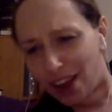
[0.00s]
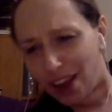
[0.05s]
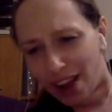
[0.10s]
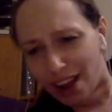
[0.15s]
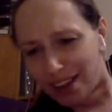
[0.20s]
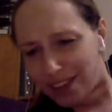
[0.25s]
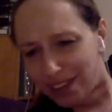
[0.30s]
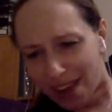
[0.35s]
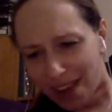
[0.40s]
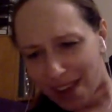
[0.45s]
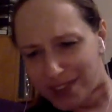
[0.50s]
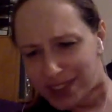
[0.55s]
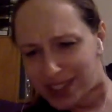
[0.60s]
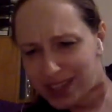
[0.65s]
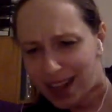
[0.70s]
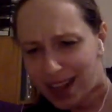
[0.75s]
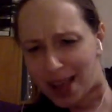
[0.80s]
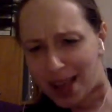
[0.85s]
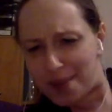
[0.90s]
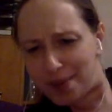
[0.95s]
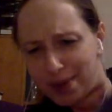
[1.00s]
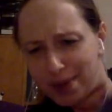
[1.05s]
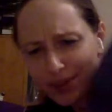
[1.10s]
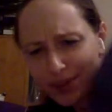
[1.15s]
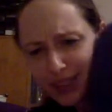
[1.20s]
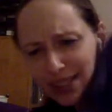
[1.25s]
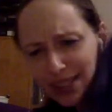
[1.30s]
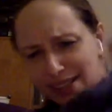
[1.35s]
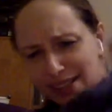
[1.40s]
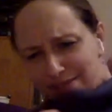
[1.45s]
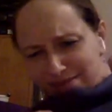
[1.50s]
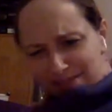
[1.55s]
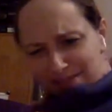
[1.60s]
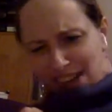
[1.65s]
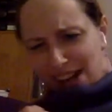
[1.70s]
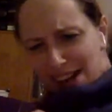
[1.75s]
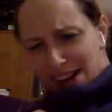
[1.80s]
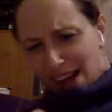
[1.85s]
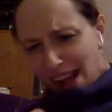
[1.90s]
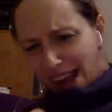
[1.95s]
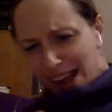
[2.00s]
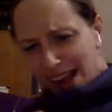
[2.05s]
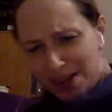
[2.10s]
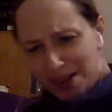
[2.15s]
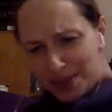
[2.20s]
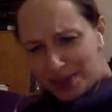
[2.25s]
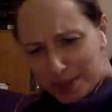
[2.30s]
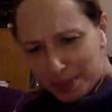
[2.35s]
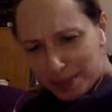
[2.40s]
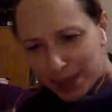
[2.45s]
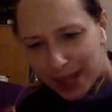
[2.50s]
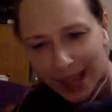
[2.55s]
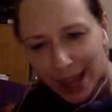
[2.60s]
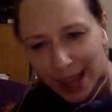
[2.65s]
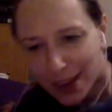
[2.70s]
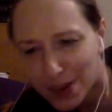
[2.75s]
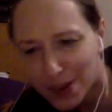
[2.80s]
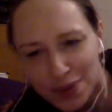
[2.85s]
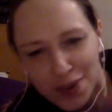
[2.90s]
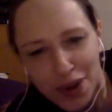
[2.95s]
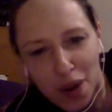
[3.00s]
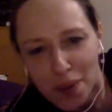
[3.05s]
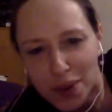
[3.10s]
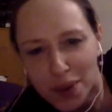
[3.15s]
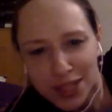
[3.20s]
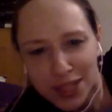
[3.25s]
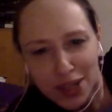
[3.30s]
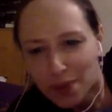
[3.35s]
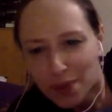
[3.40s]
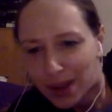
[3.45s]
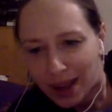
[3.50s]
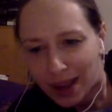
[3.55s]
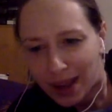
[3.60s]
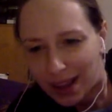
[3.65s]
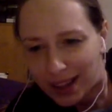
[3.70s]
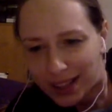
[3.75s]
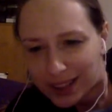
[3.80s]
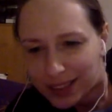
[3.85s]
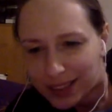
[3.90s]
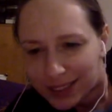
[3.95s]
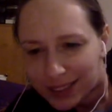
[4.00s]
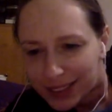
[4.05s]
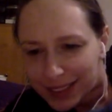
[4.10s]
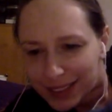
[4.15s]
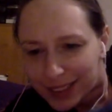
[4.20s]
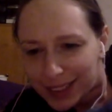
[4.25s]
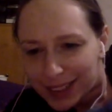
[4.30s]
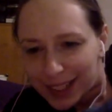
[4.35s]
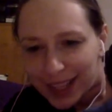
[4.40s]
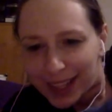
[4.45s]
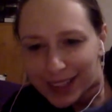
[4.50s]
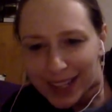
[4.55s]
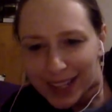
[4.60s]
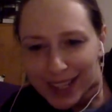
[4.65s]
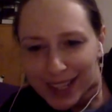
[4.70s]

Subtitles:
off half the time, and I'm just like trying to hide it with a like I don't even know what's going on. And like